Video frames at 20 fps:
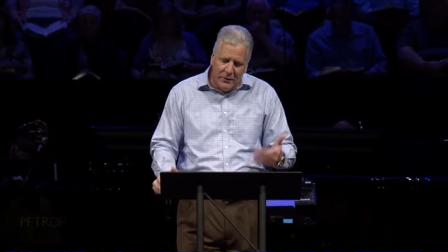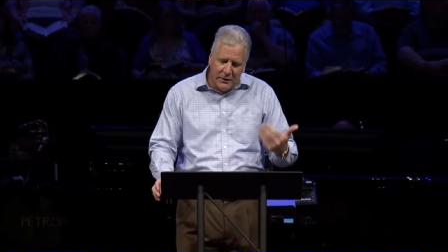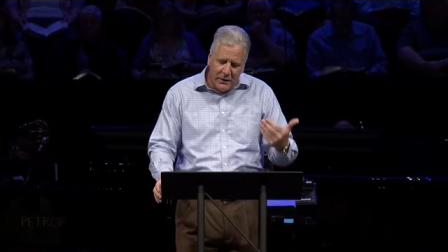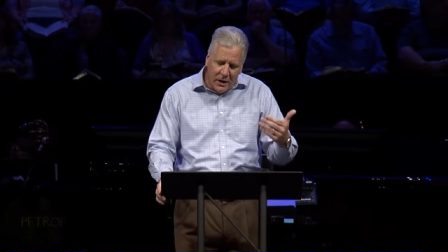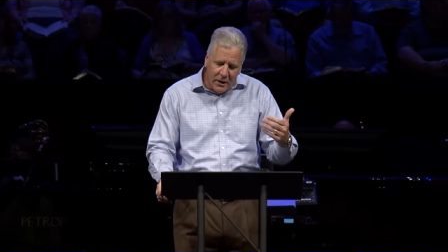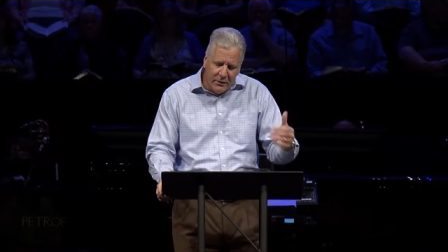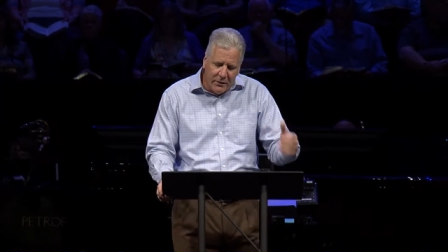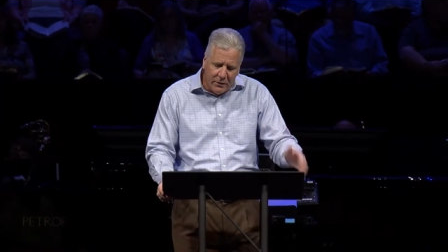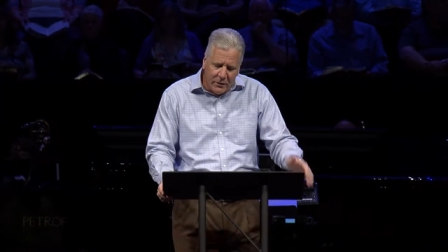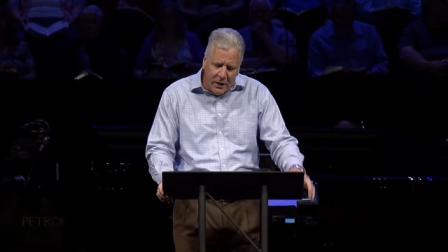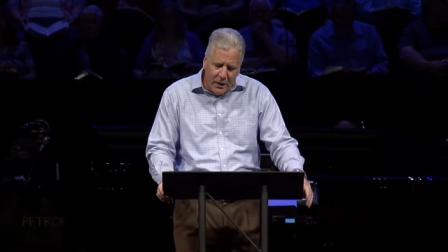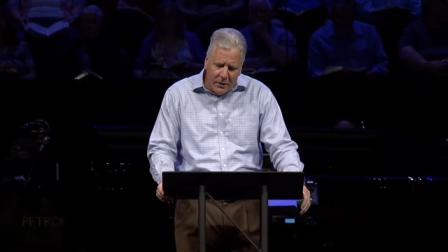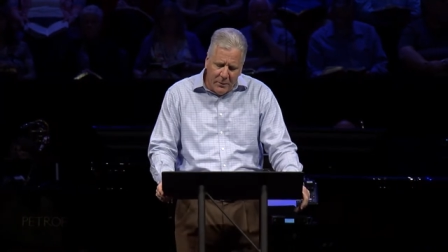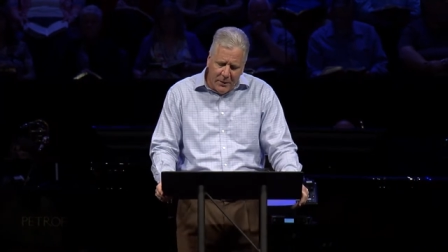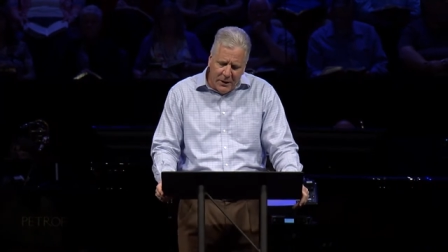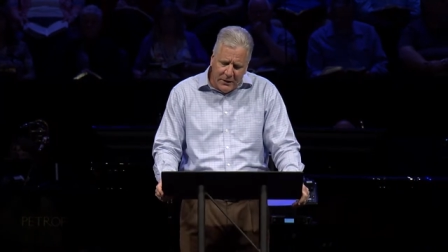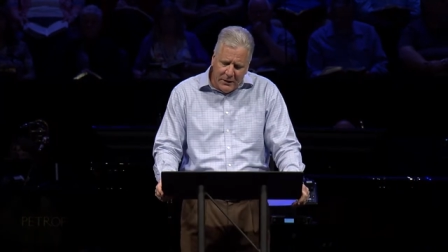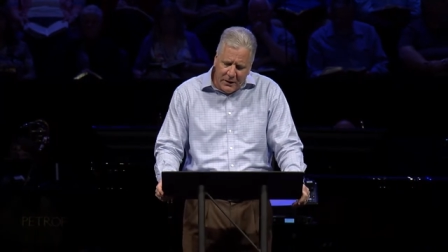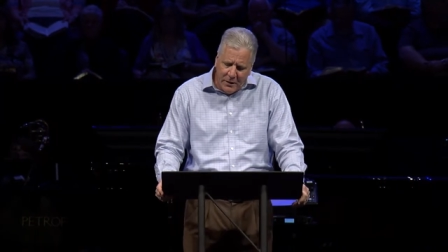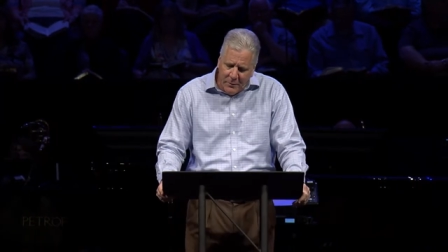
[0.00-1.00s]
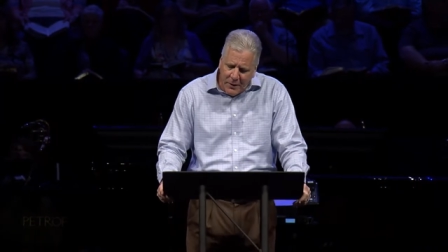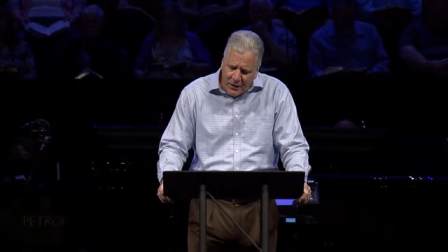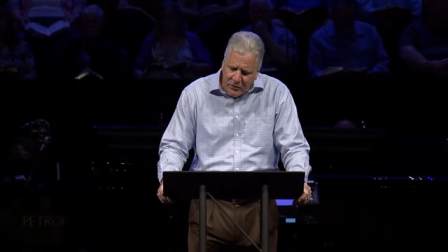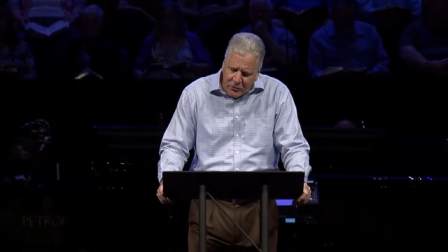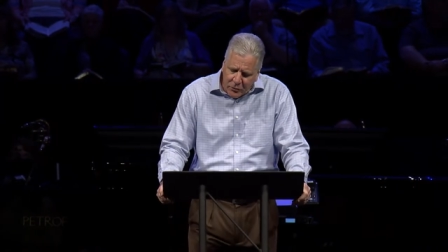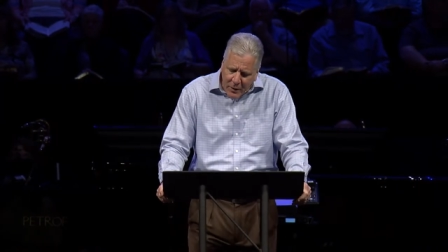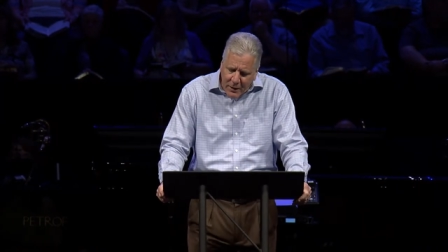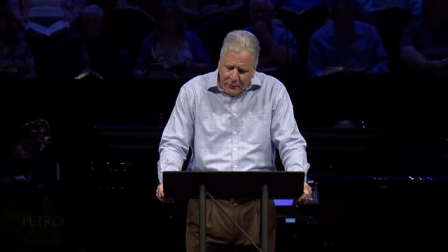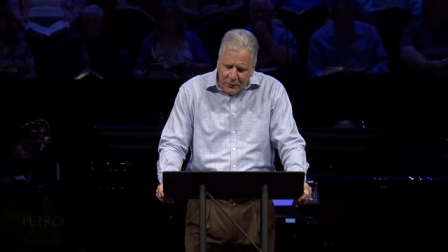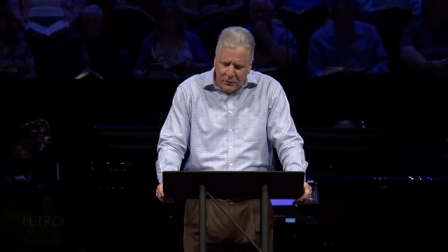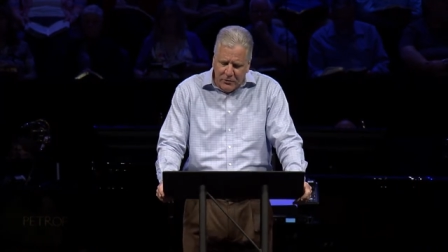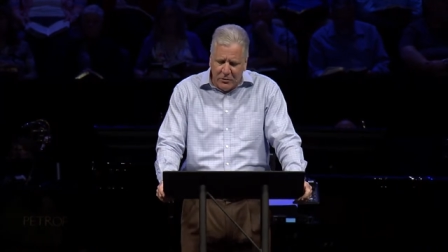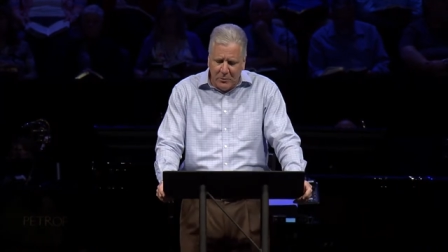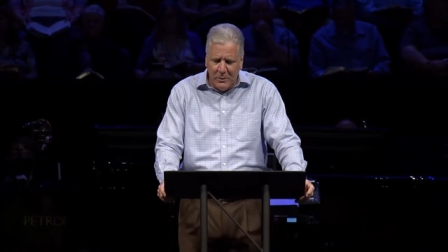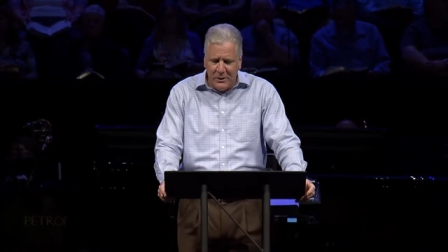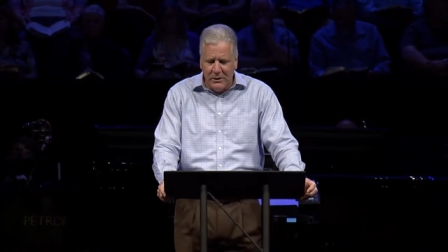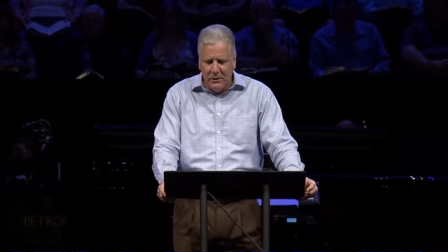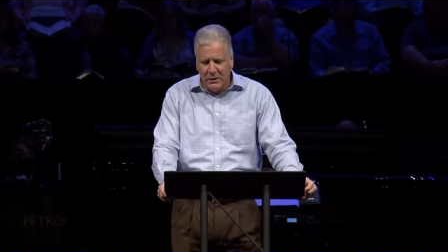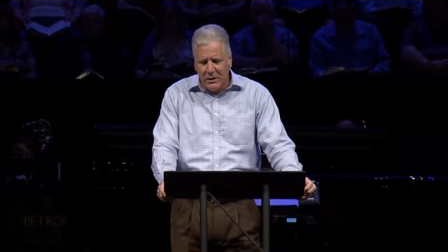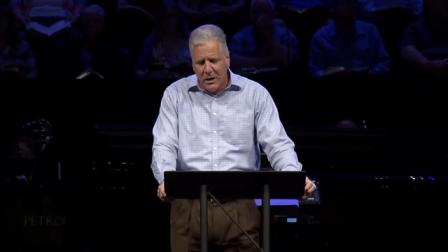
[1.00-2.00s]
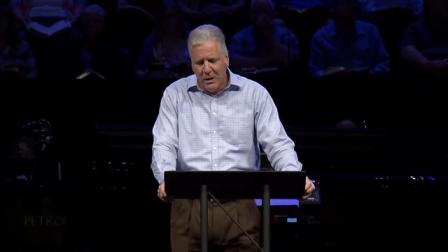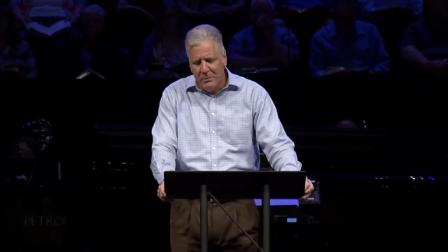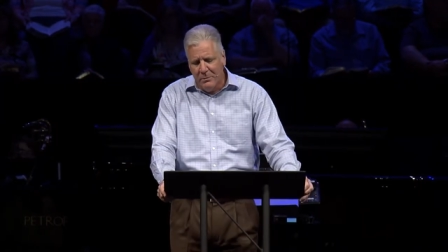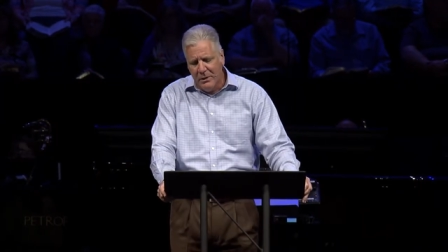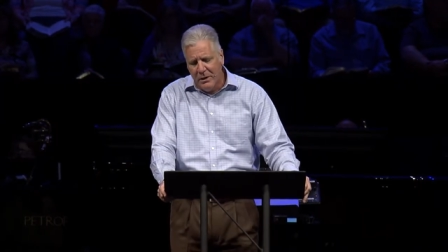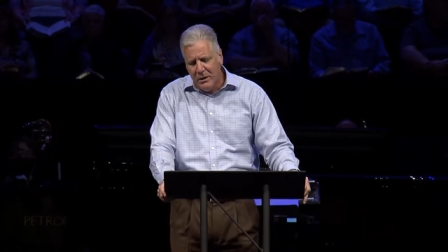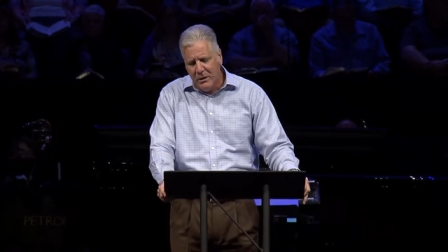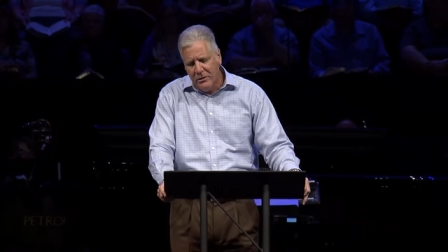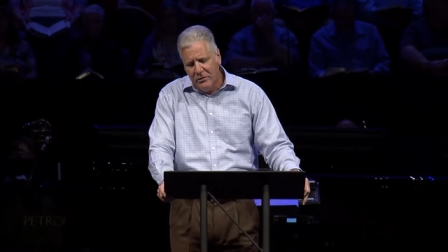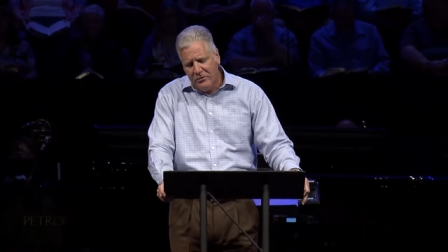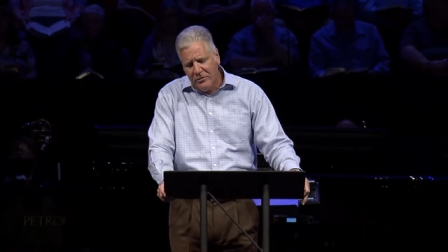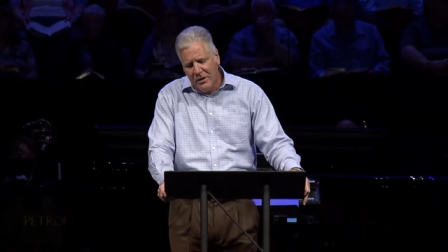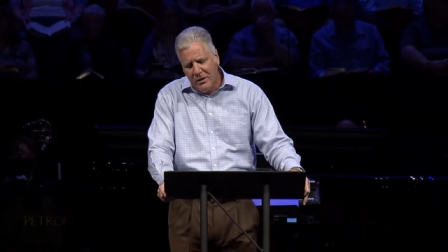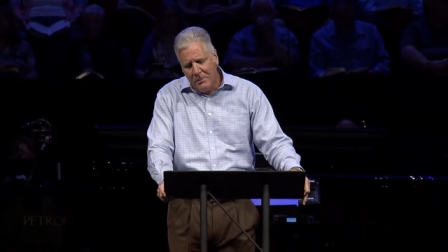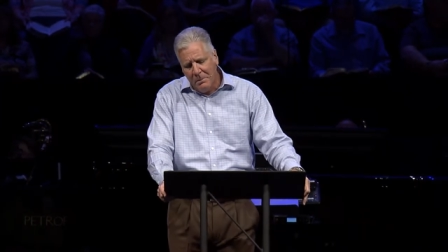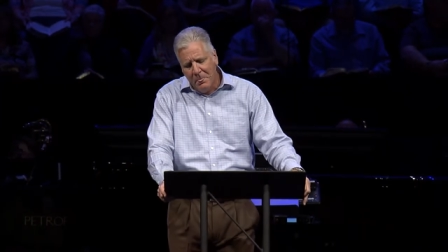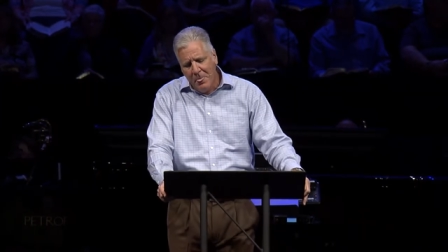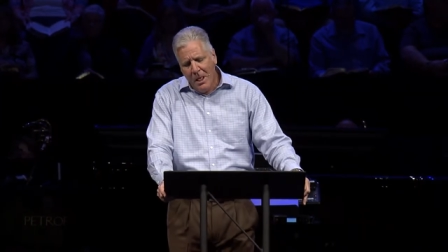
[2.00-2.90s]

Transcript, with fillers: The other thing about Nehemiah's reference to being the cupbearer is that